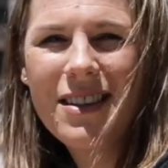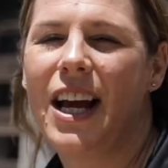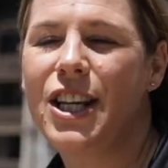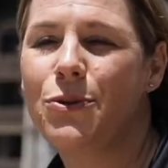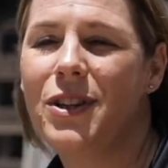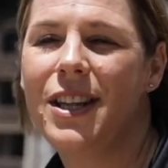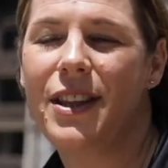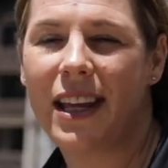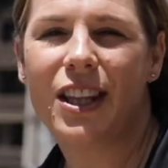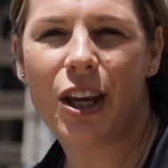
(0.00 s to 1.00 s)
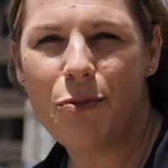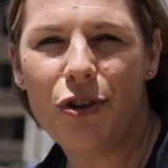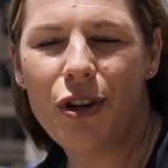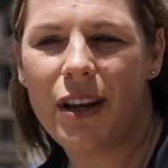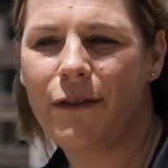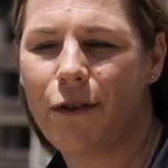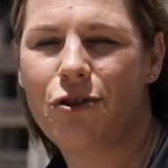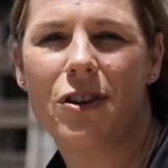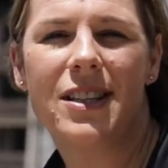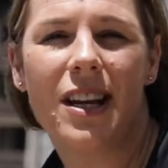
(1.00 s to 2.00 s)
I just wanted to thank the community for
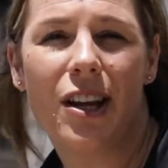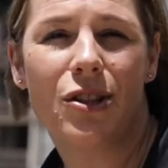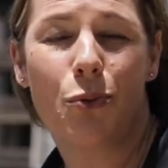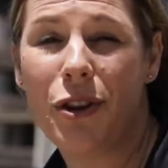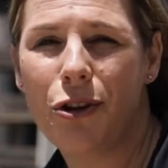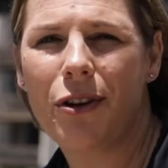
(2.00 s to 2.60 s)
trusting us with